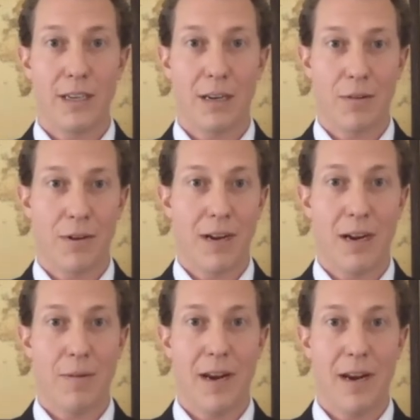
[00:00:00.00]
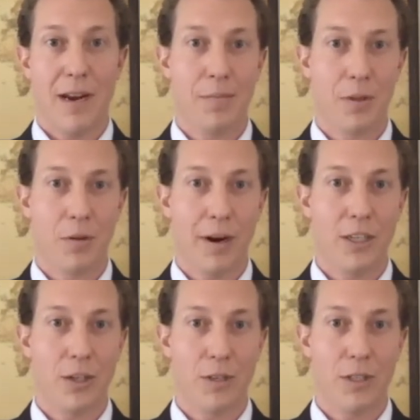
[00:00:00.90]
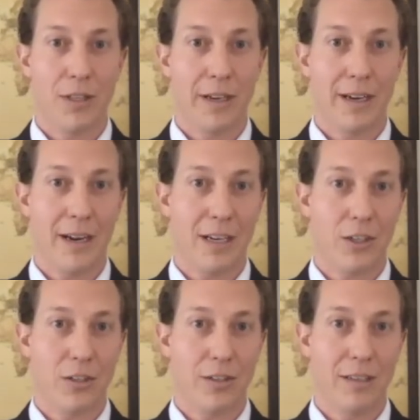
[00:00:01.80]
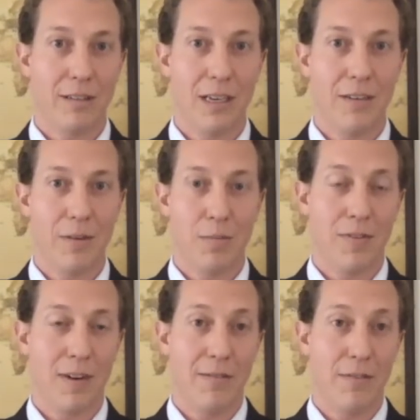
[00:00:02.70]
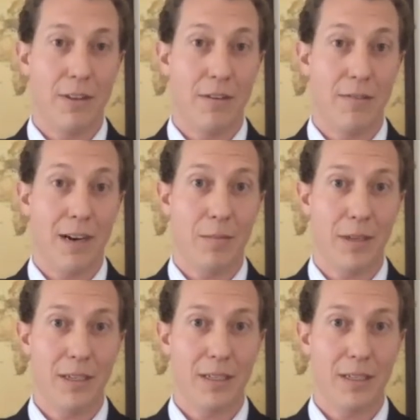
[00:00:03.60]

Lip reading: and we're not paying people a wage at which they can actually live and provide for their families.